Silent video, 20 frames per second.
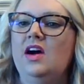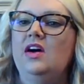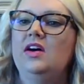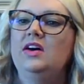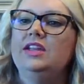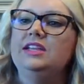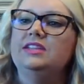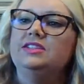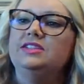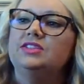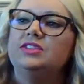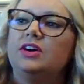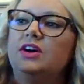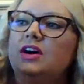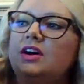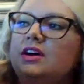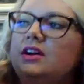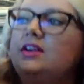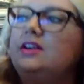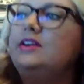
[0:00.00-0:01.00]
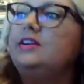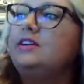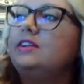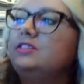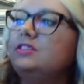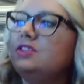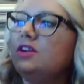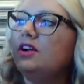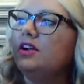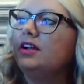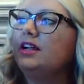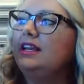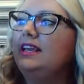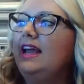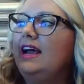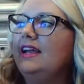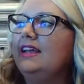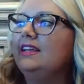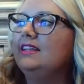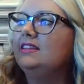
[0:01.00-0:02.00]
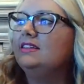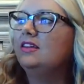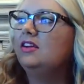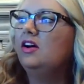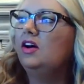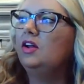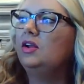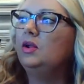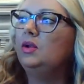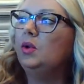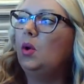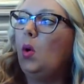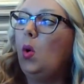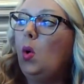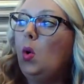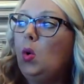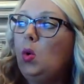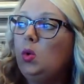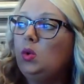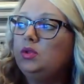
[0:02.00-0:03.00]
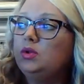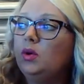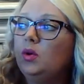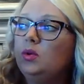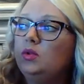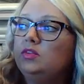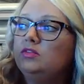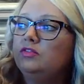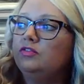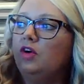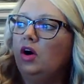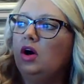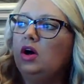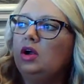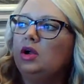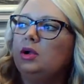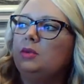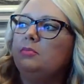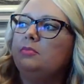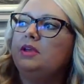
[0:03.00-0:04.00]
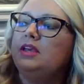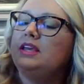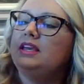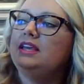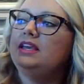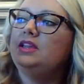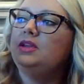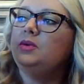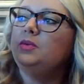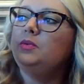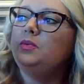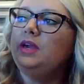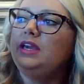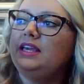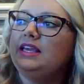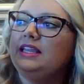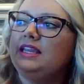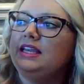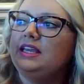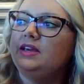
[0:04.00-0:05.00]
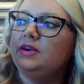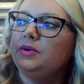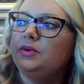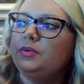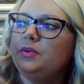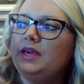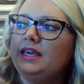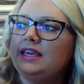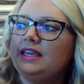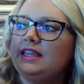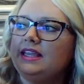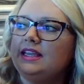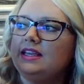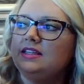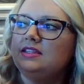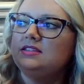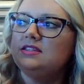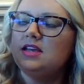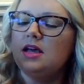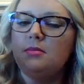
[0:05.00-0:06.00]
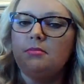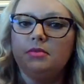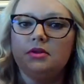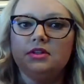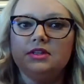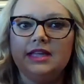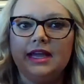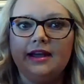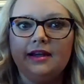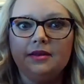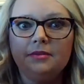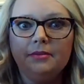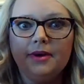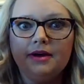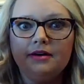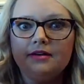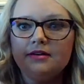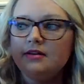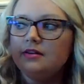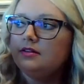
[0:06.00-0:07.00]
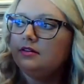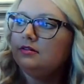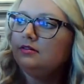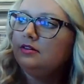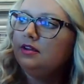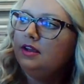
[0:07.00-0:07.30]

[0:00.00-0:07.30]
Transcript: On a dark, dark night, on an old, old farm, in a rickety, crickety, tumble down barn,